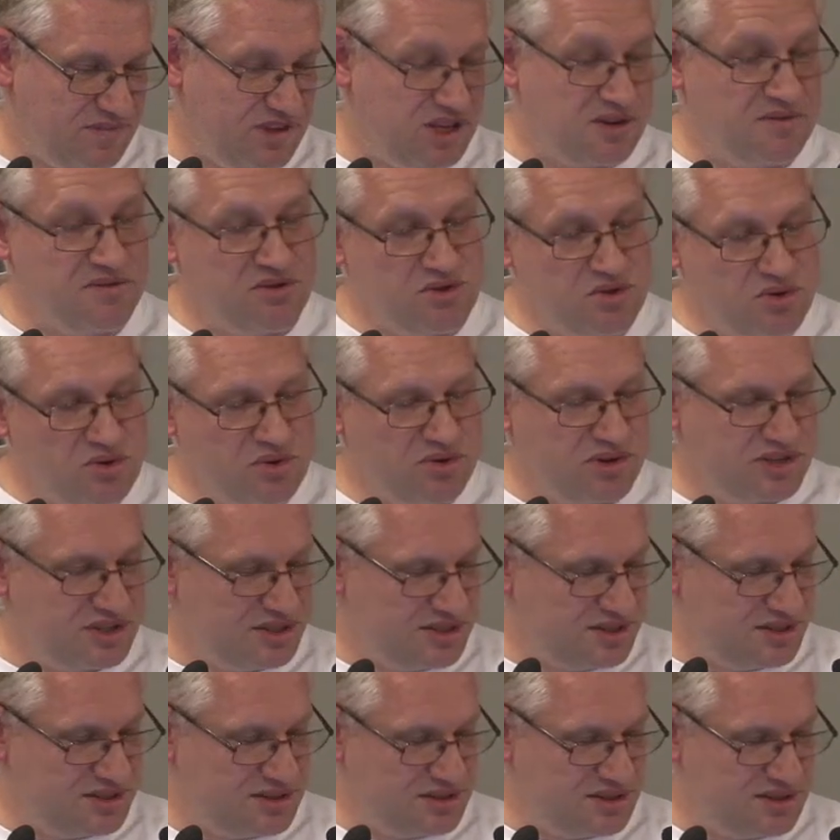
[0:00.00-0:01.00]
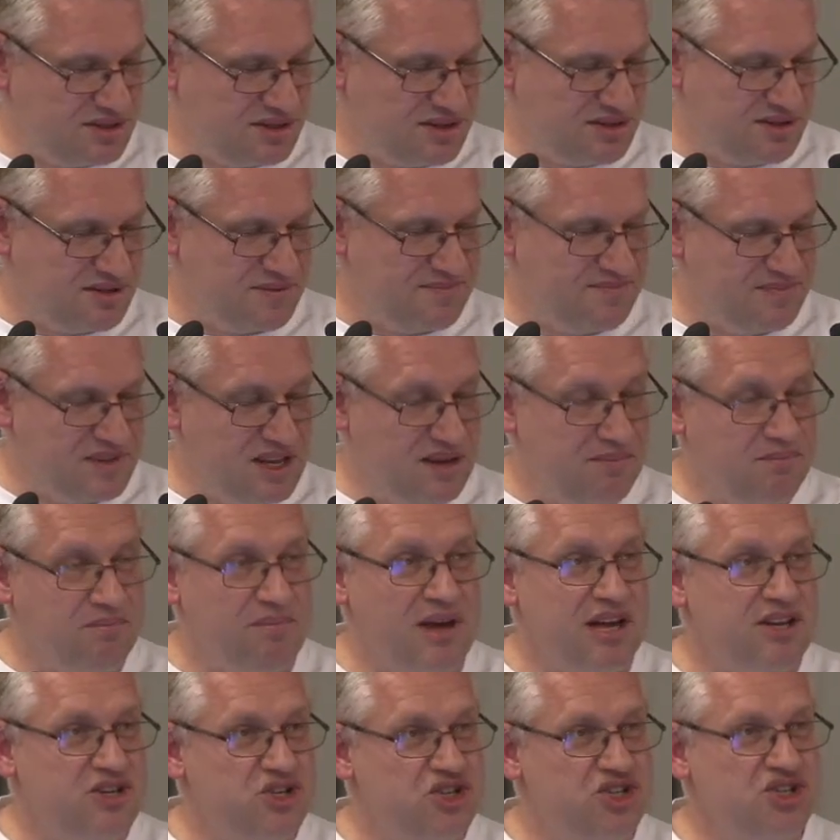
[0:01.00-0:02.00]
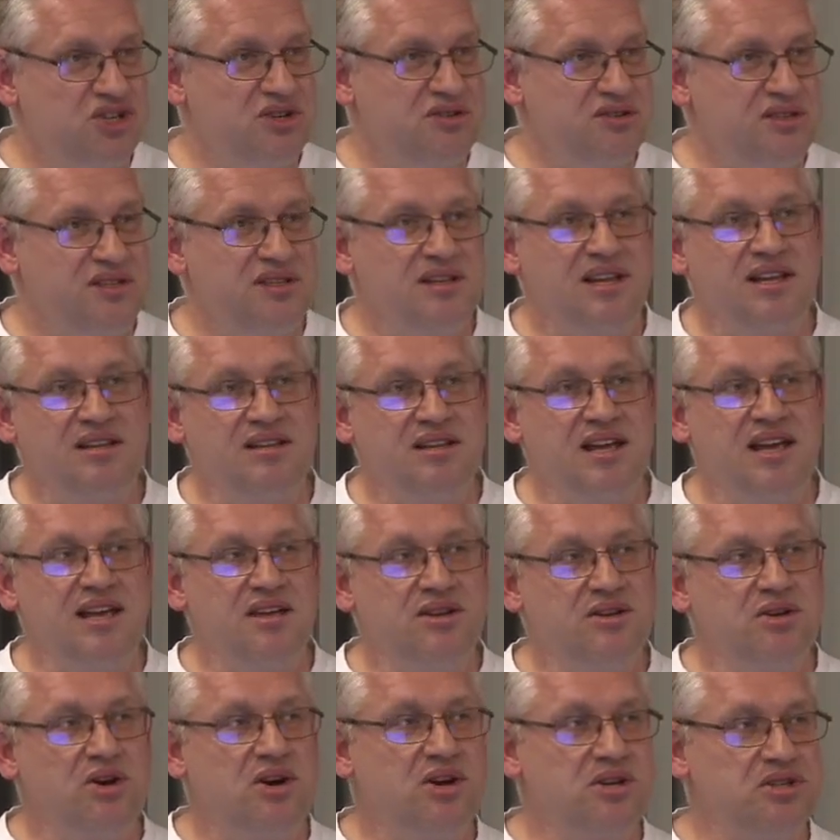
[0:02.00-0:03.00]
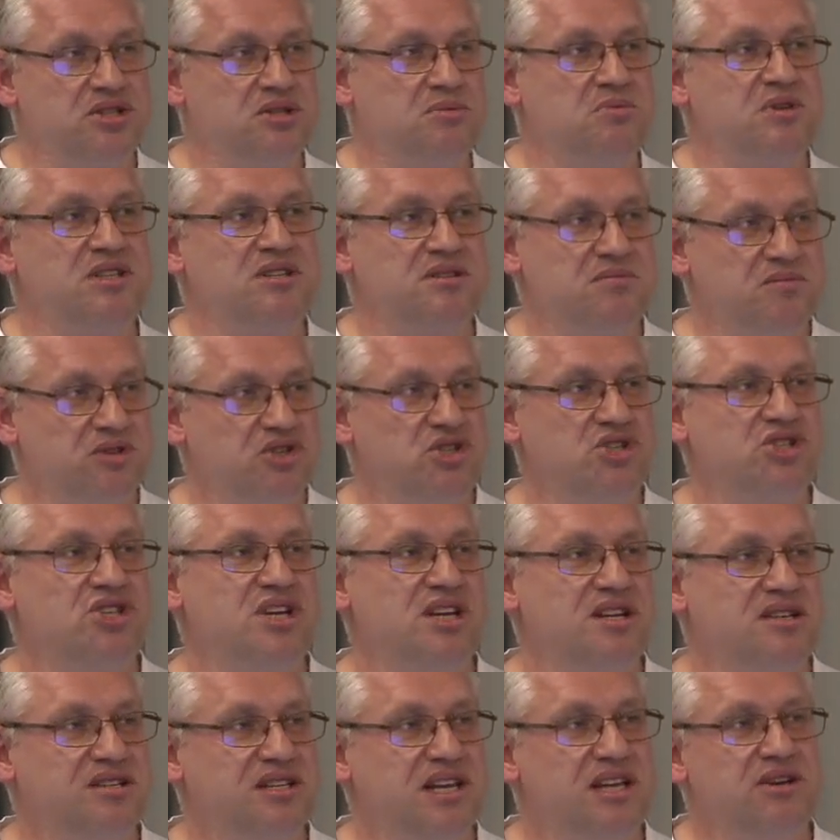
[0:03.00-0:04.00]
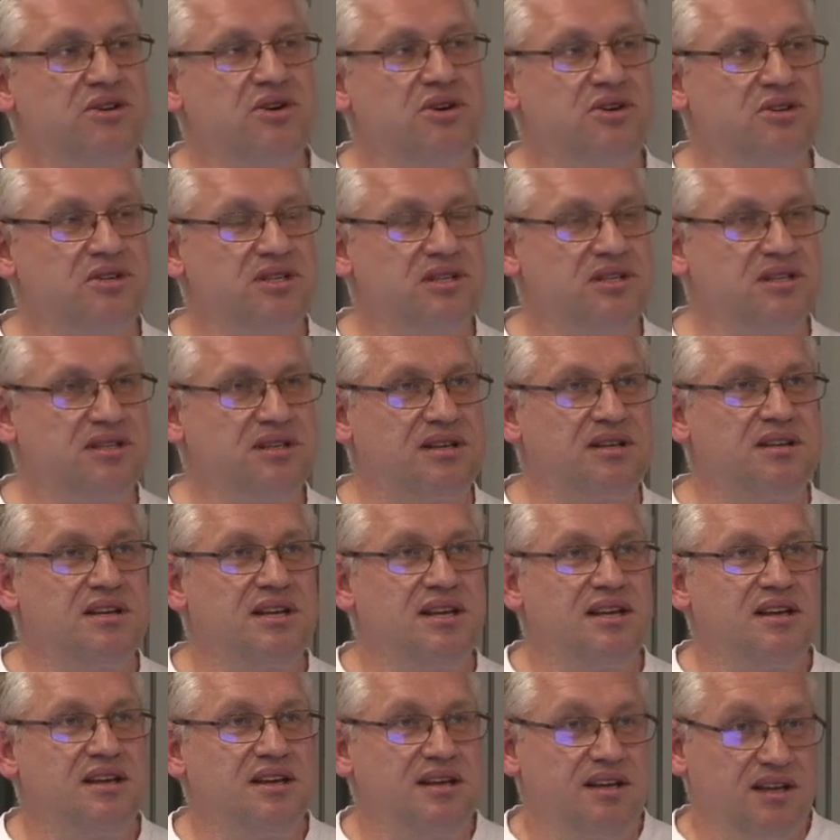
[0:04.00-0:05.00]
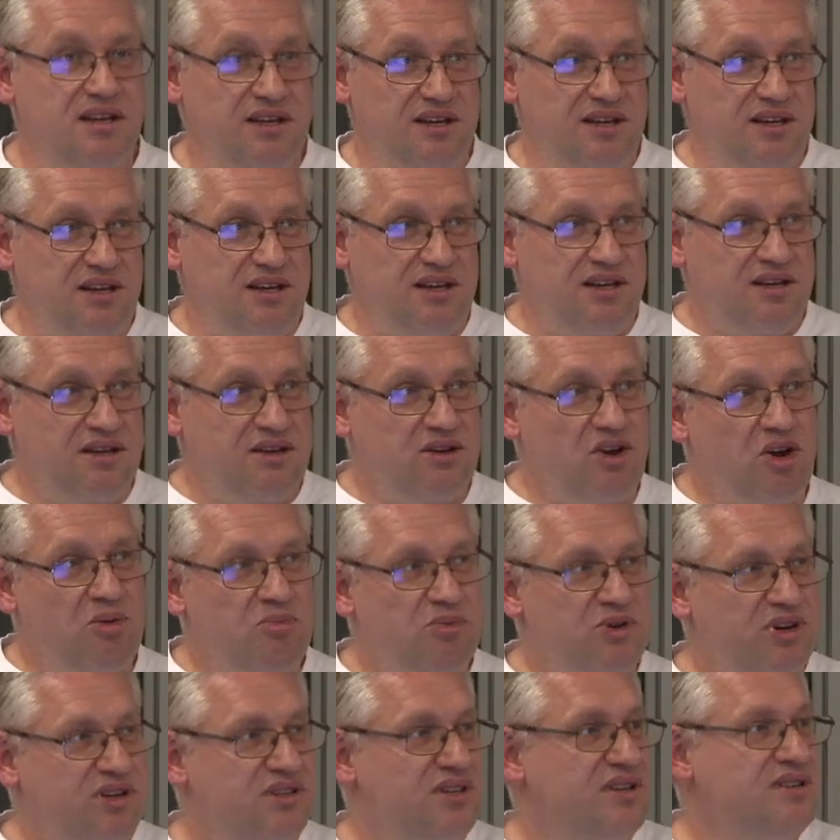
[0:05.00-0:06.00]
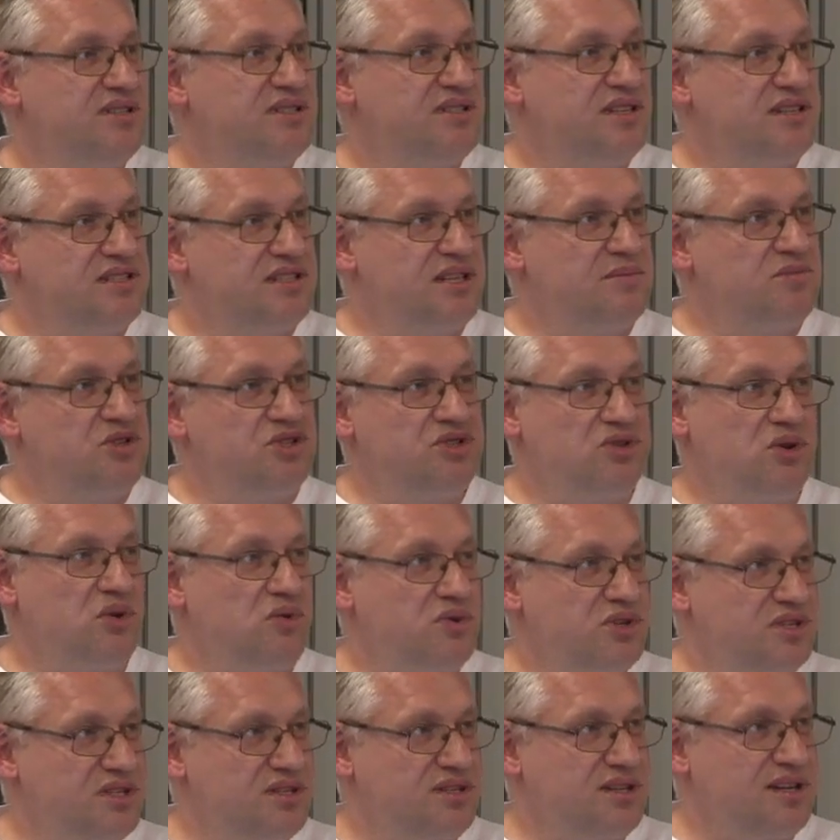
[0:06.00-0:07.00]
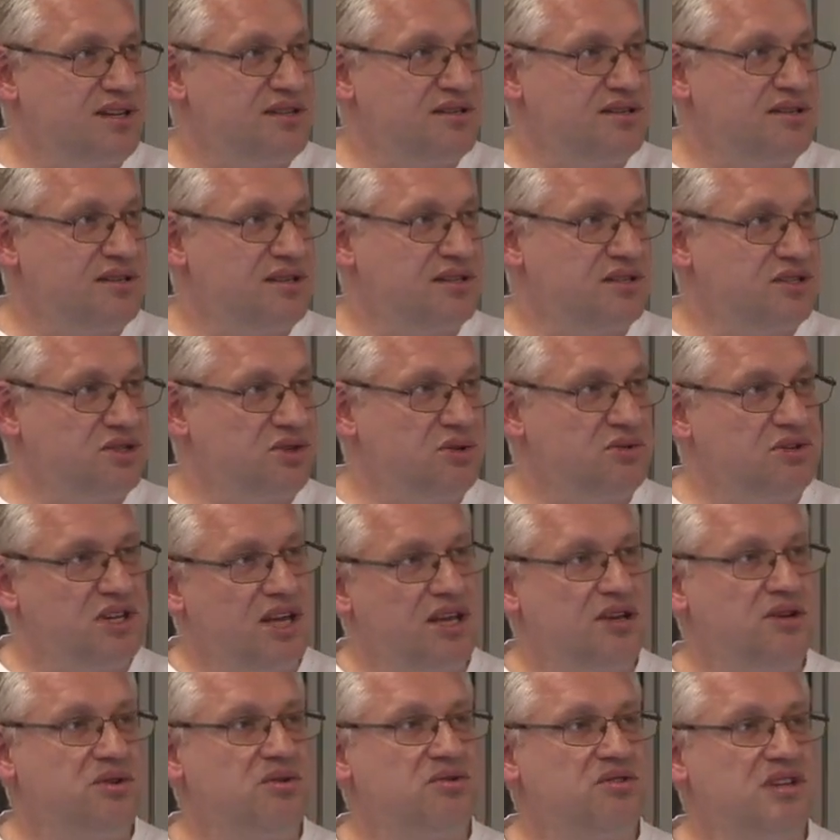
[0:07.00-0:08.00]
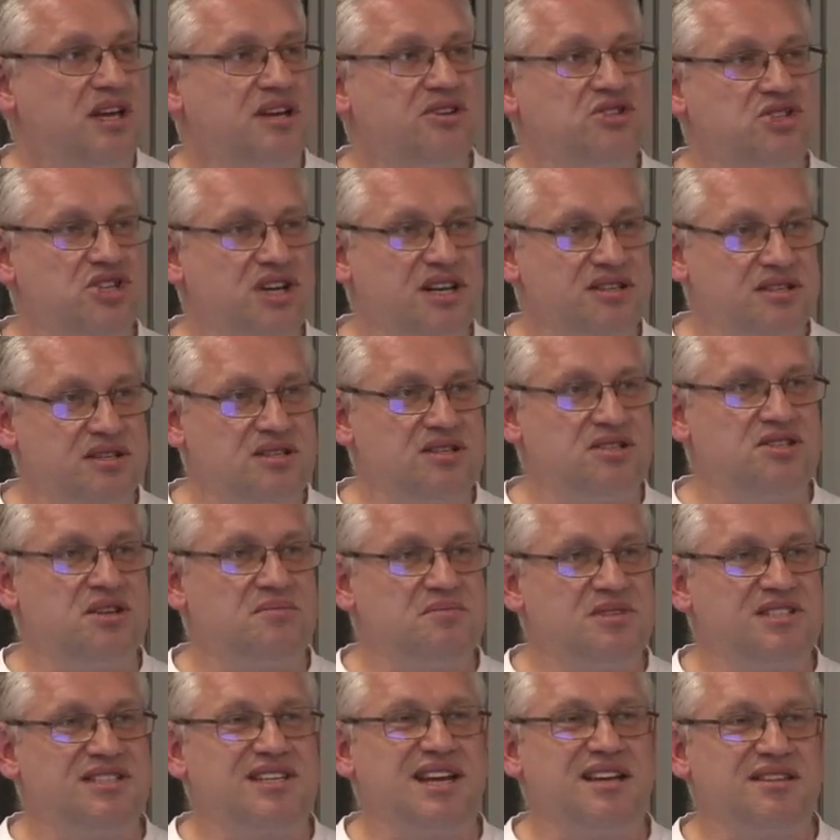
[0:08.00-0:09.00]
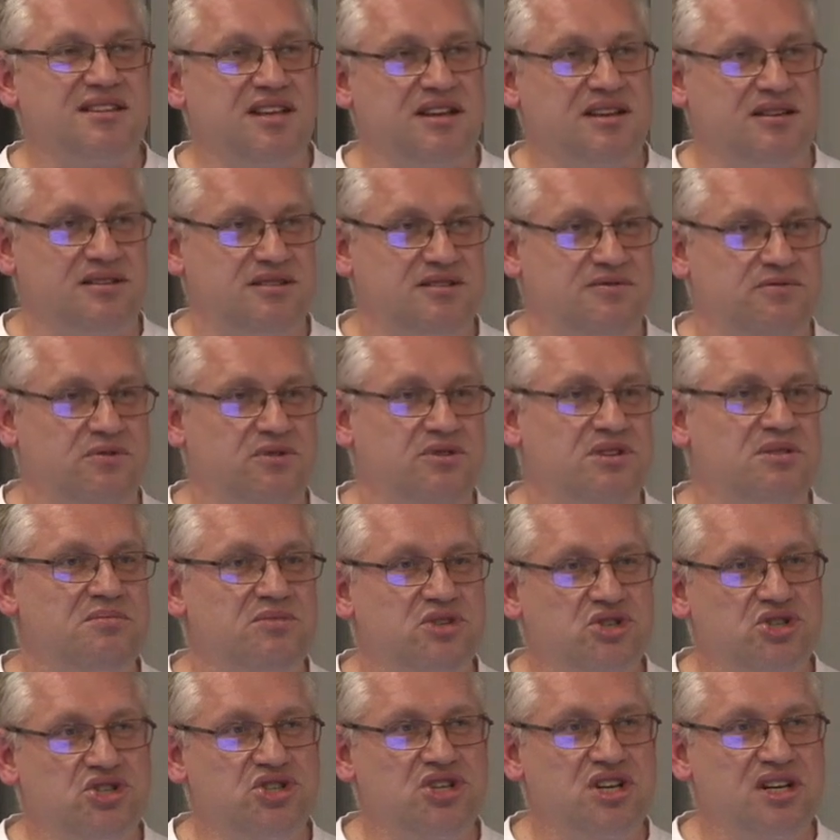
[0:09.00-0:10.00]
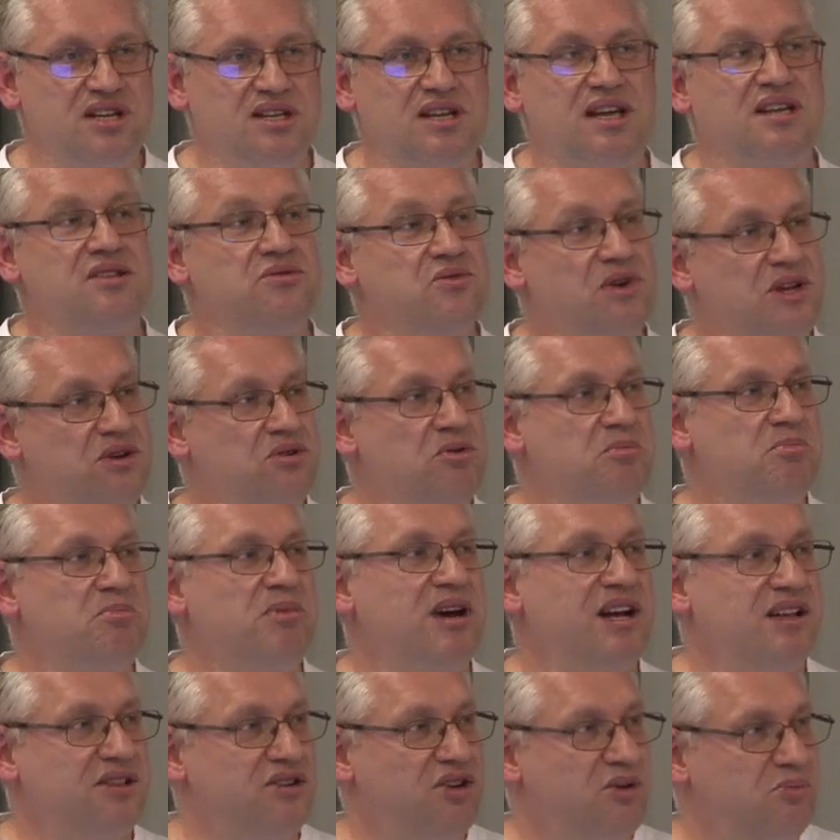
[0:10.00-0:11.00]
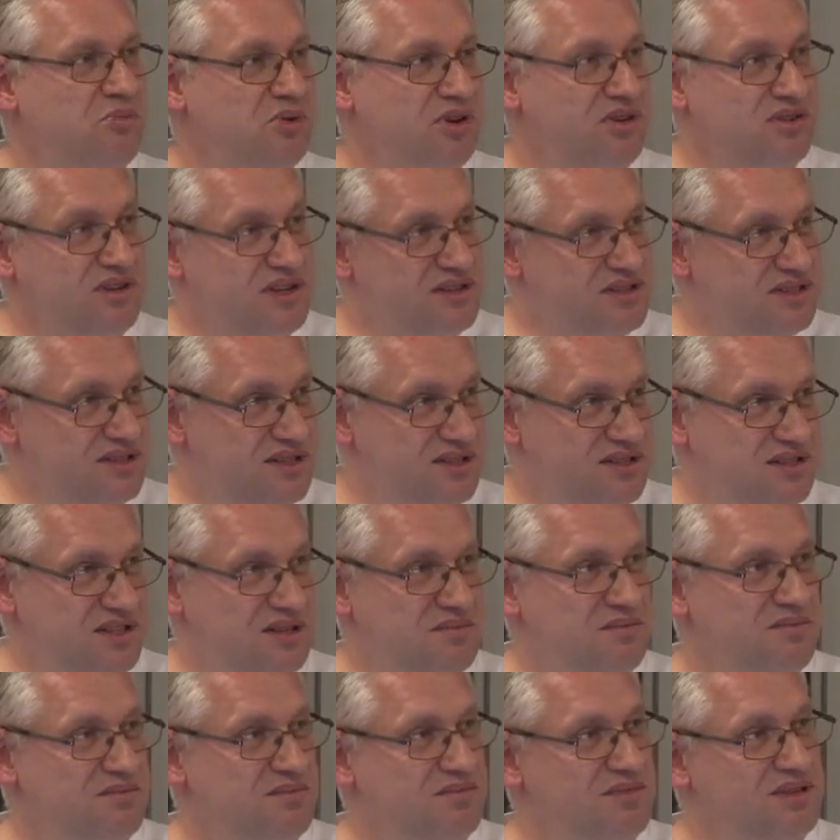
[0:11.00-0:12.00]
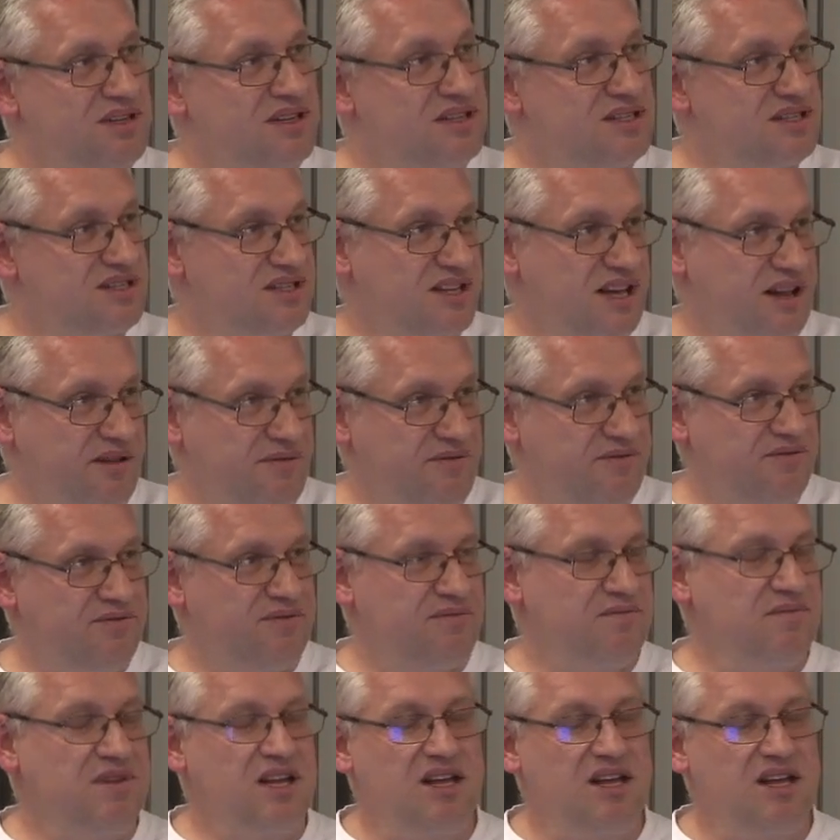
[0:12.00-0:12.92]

the reviewers uh, mentioned that they got with the machine, they got uh, operating system sources so they could adjust some settings for the machine and recompile the operating system itself.